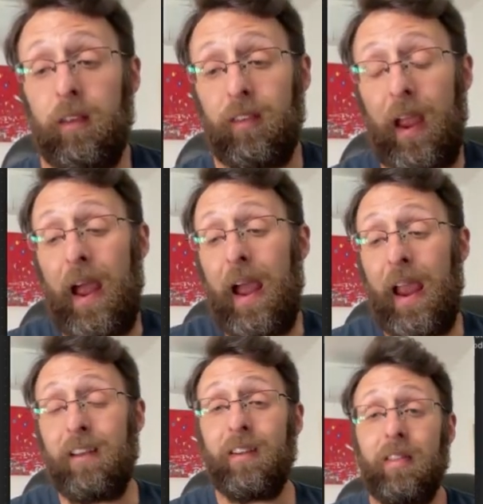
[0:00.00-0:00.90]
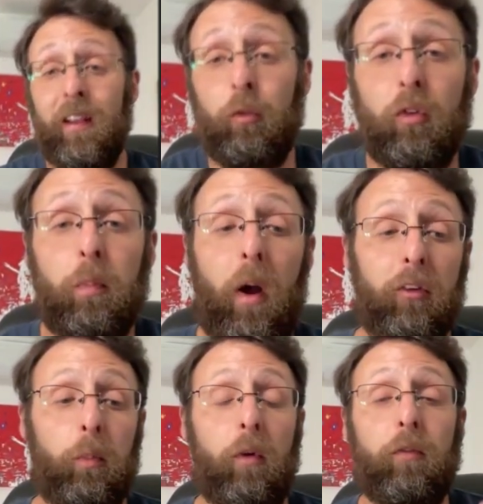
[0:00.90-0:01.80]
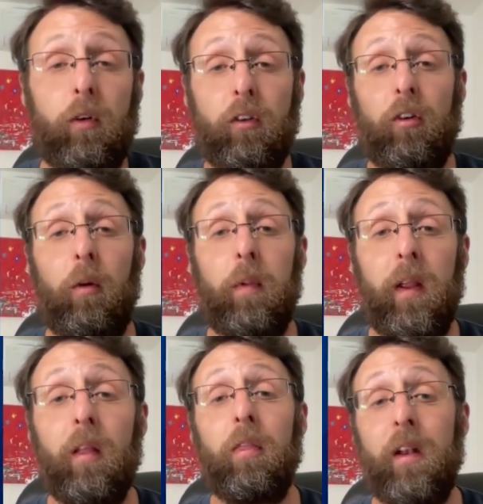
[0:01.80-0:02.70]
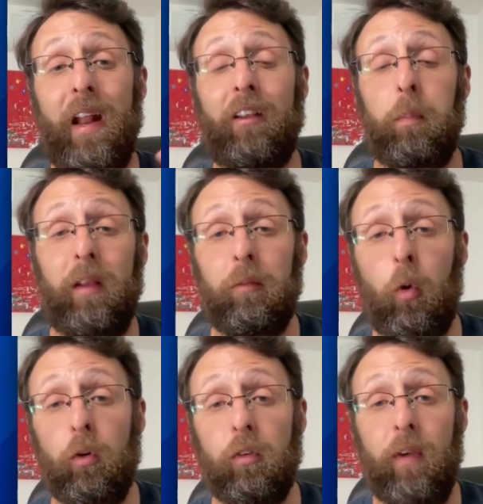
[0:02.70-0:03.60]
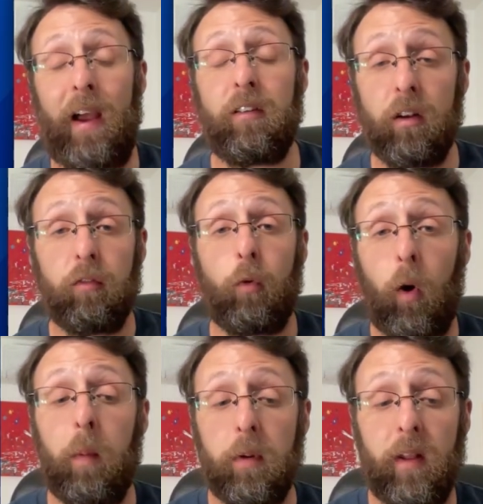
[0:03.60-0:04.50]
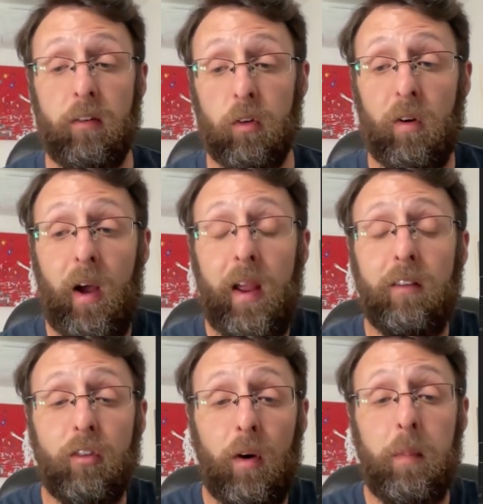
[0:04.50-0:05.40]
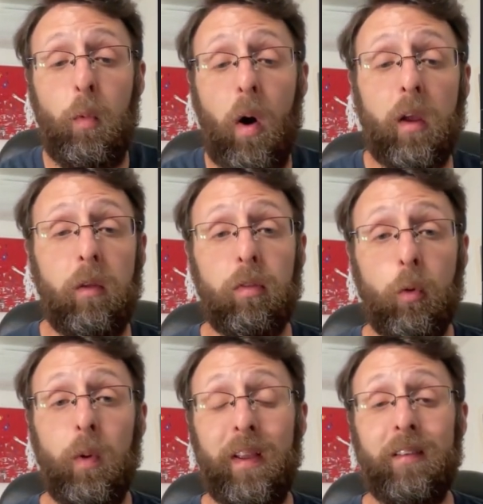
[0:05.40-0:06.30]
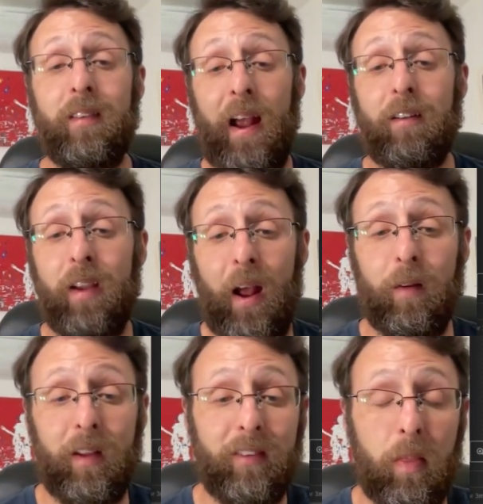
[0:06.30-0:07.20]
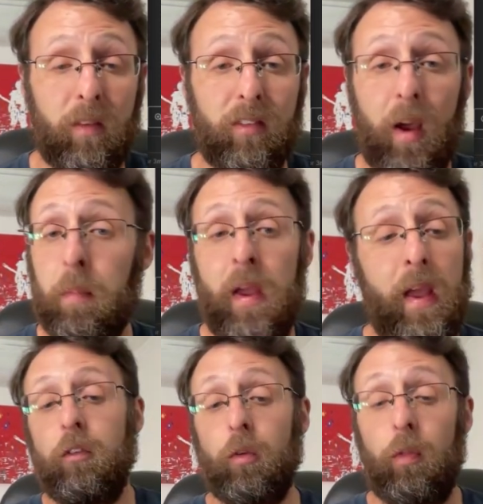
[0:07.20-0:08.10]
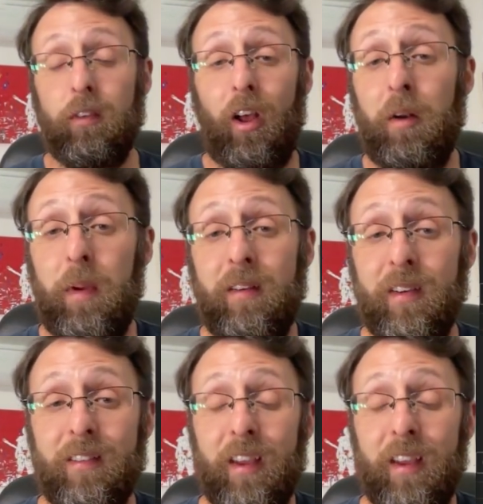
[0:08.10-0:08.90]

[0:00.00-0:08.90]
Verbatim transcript: this A I agent that's responsible for determining the next best course of action for our potential client. So let me walk you through exactly how I set this up. So this automation